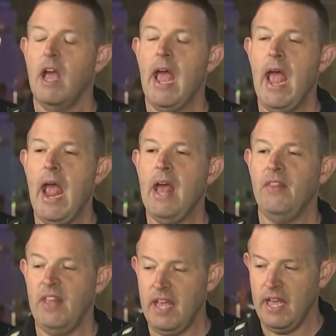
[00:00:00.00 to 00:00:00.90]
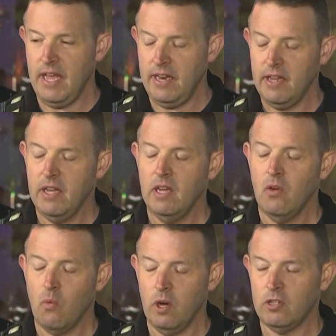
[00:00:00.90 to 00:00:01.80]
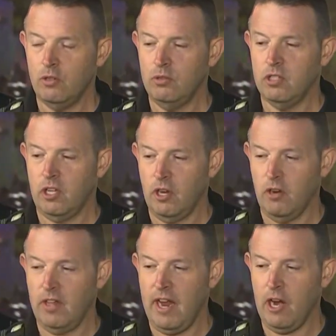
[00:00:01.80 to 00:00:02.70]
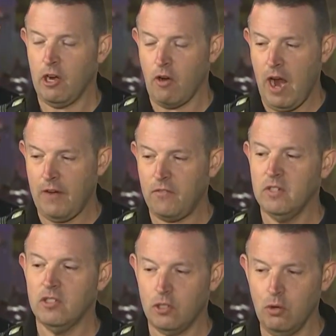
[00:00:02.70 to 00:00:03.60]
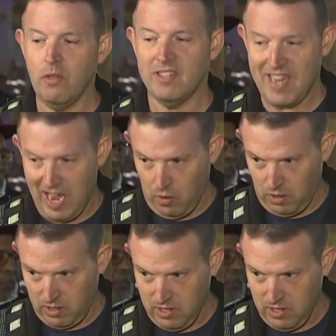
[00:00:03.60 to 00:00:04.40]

and then work to secure the aircraft to the tower.